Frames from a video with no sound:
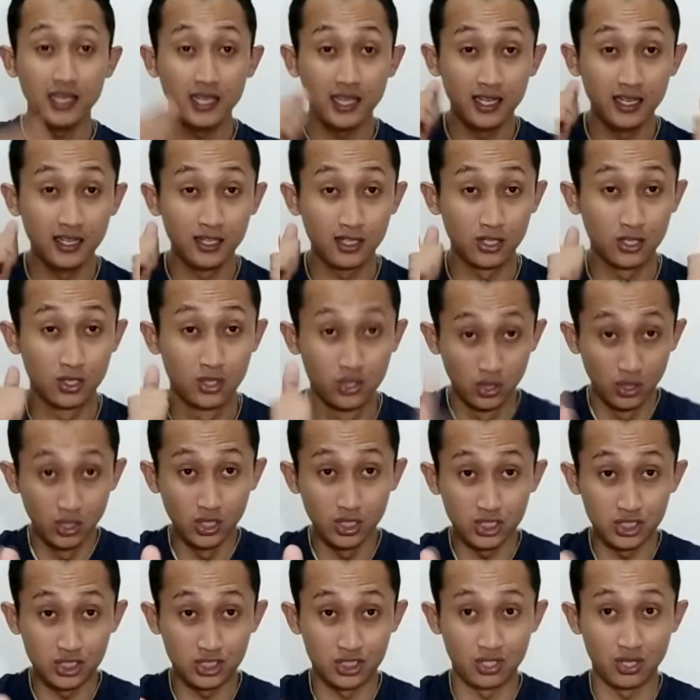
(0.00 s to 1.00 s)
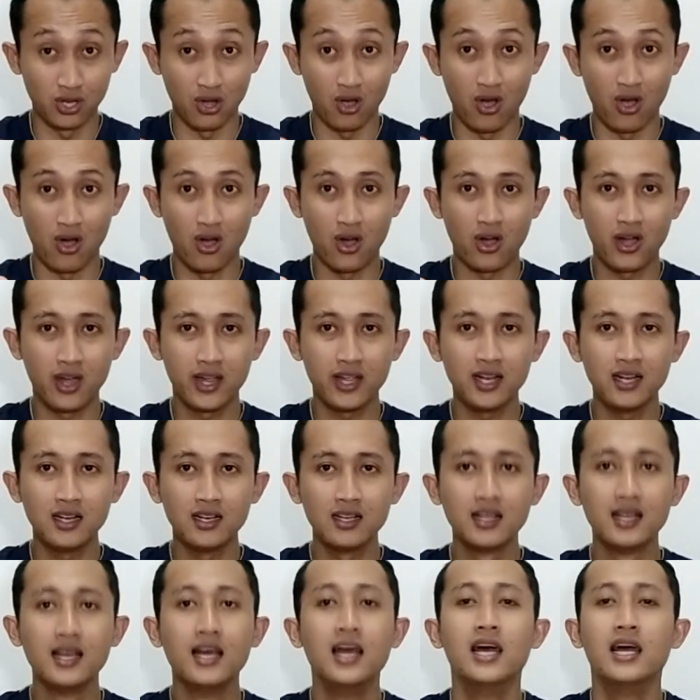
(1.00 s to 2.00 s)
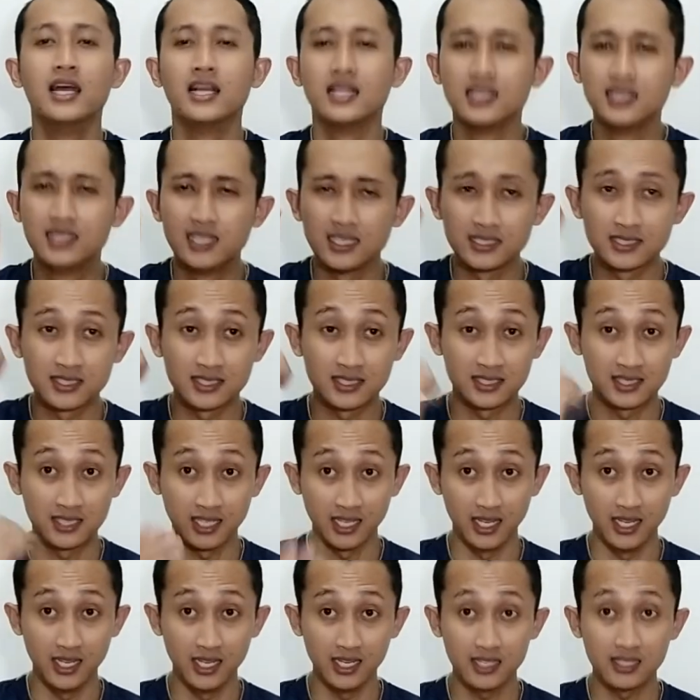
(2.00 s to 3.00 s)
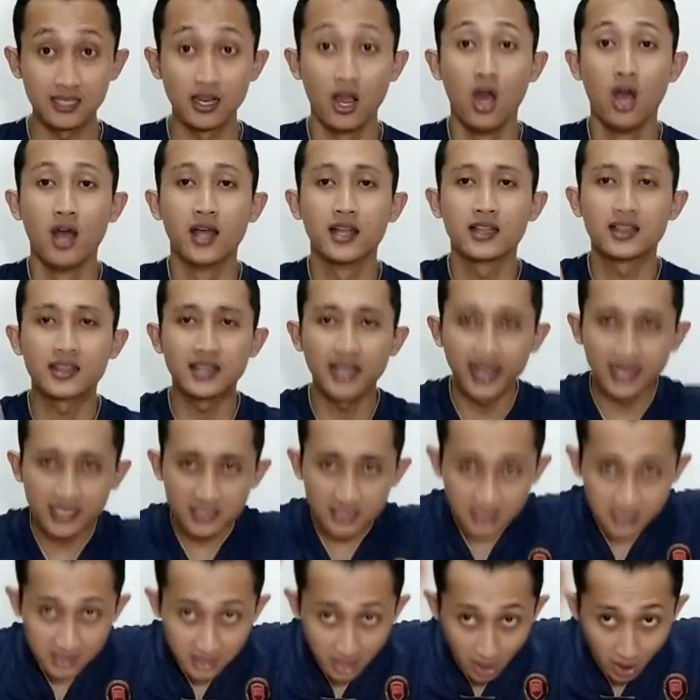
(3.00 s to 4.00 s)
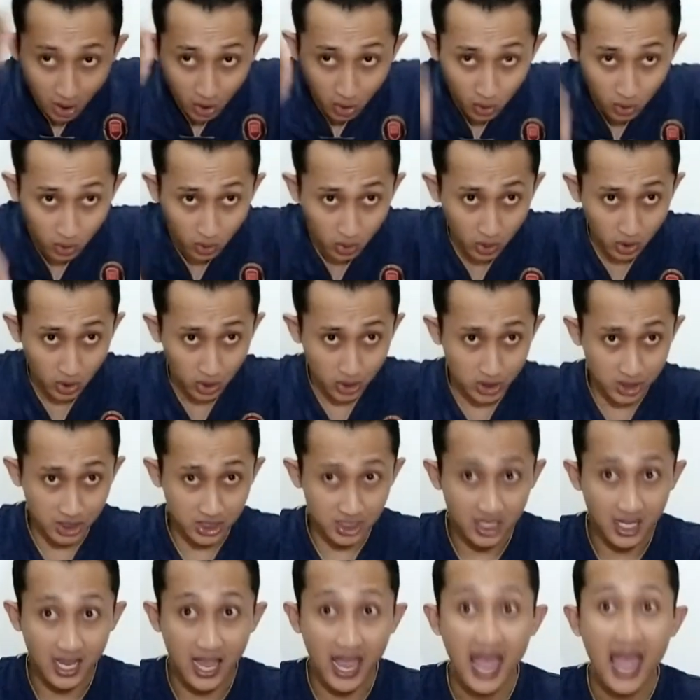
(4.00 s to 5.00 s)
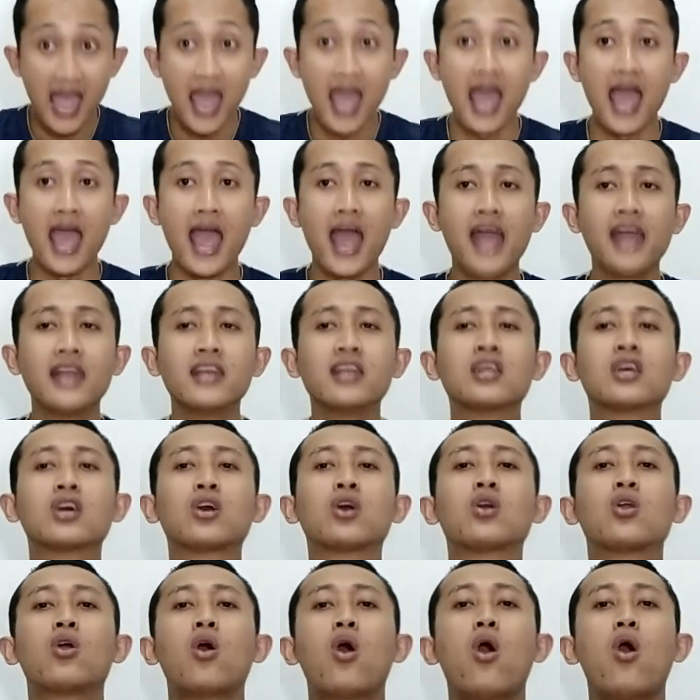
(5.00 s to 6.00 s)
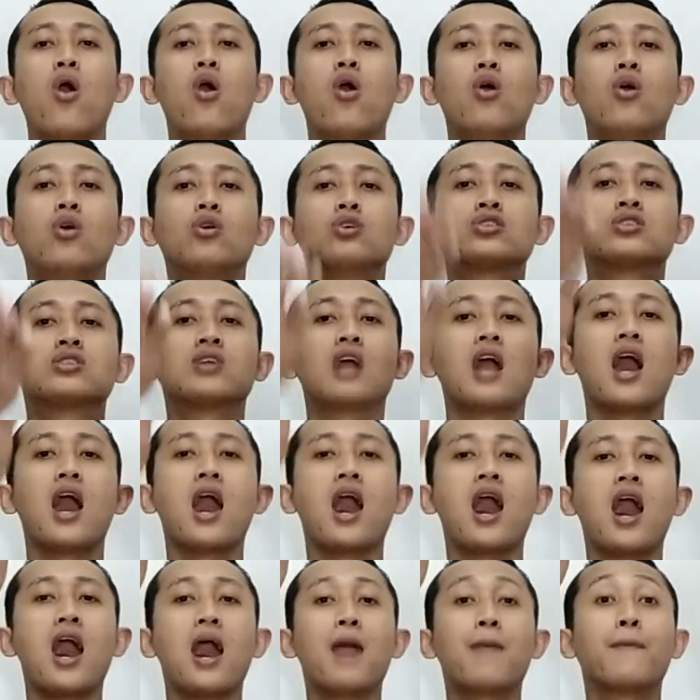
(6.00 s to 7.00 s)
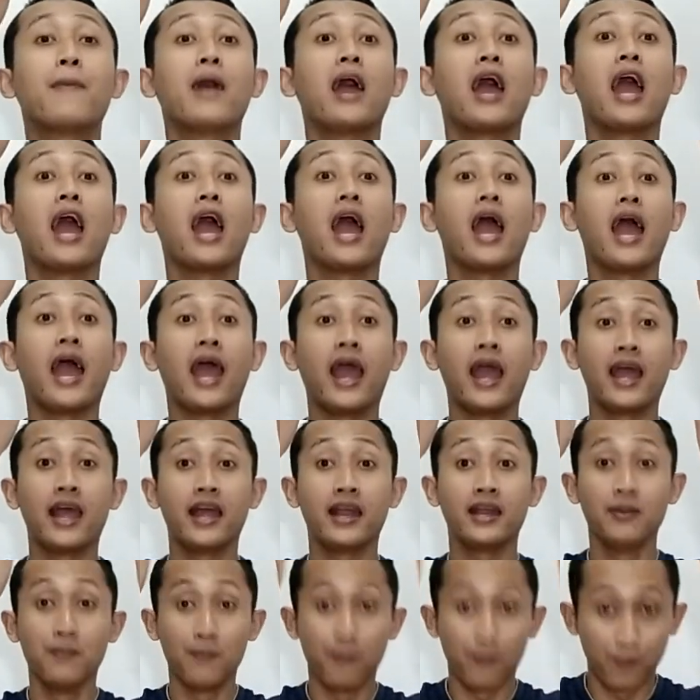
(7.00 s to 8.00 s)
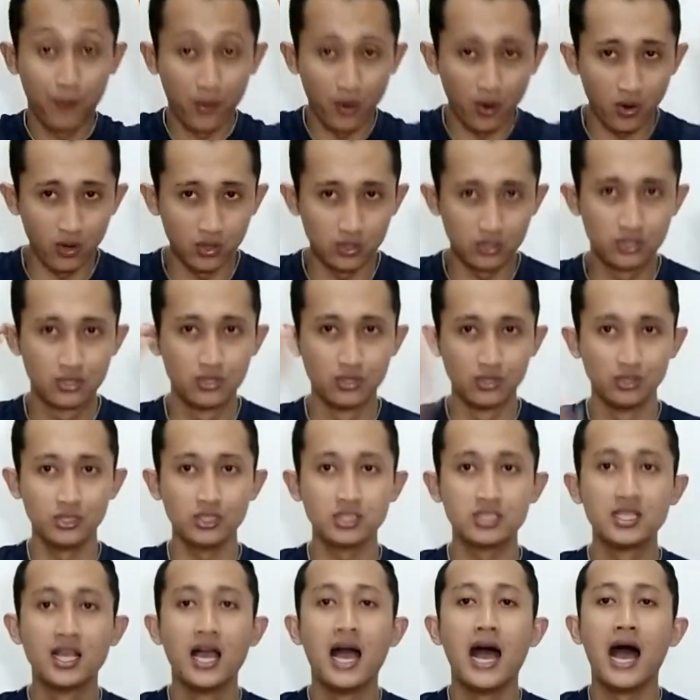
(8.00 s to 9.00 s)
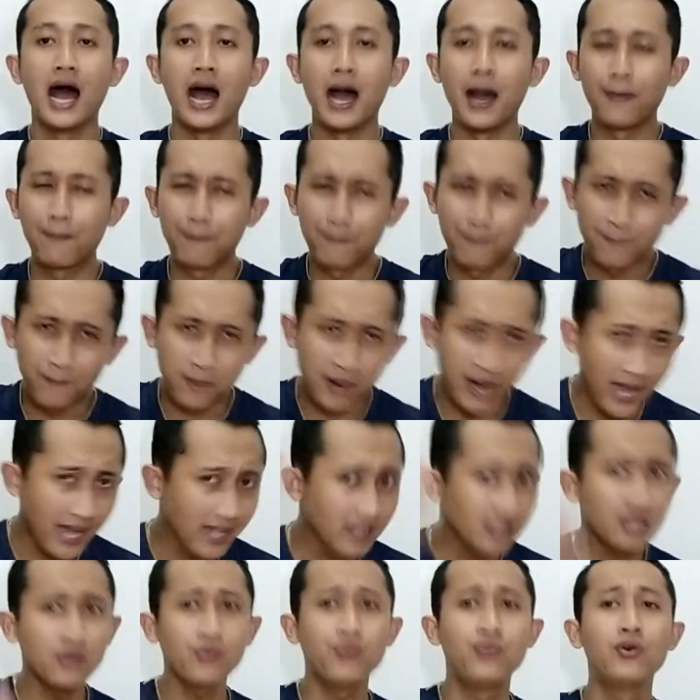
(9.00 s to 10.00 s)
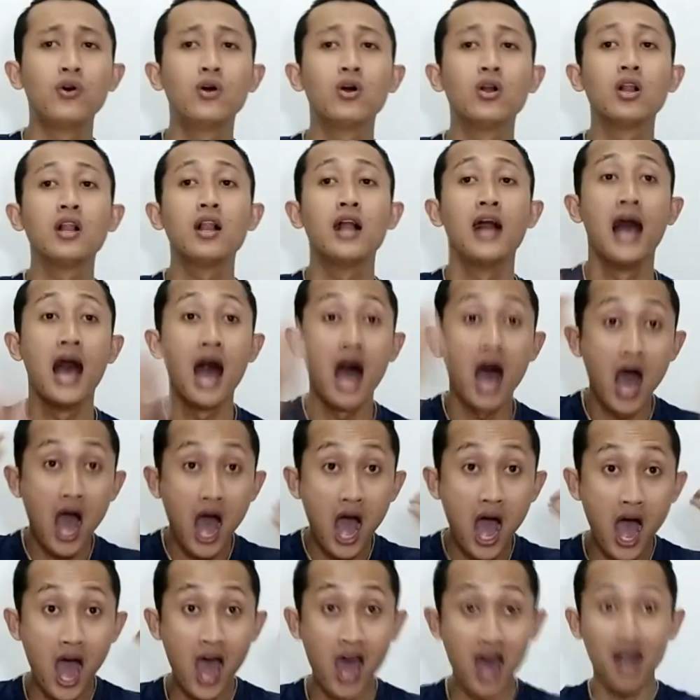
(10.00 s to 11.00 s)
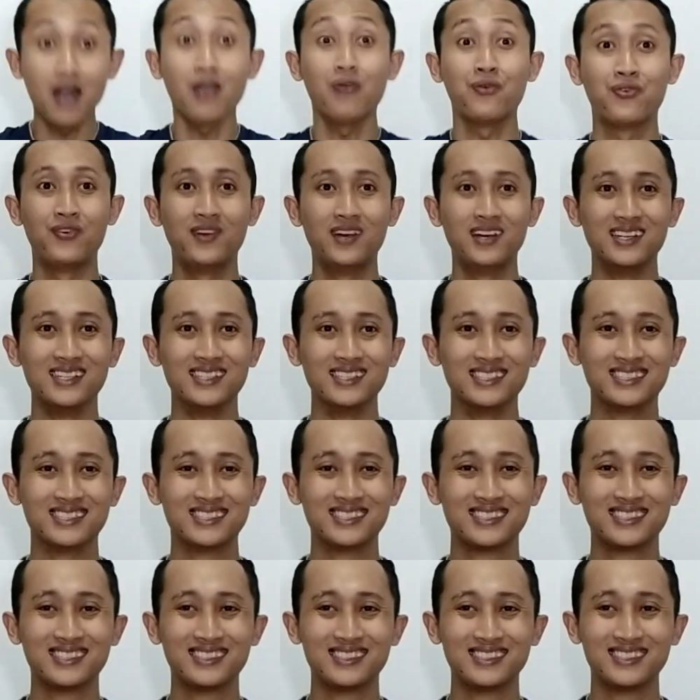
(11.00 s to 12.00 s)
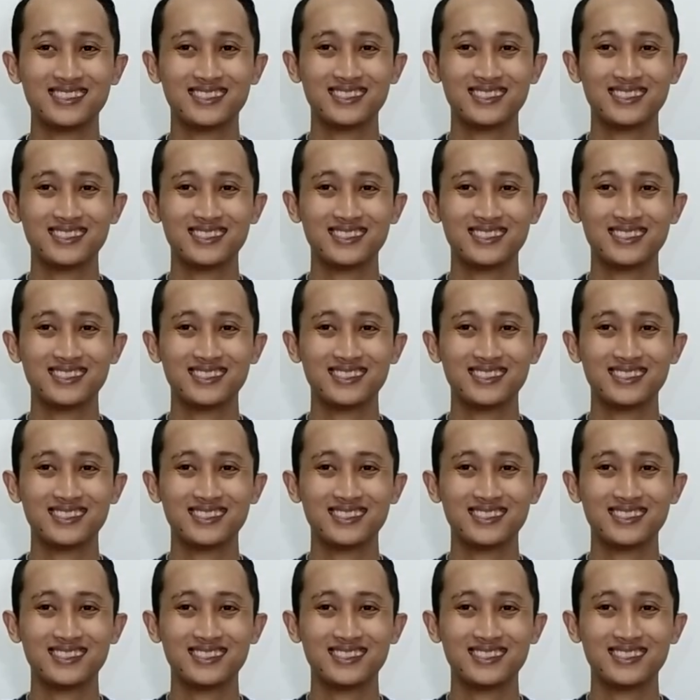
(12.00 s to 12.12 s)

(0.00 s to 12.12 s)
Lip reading: In good soil, the seed takes roots and grows up and produces a plentiful harvest.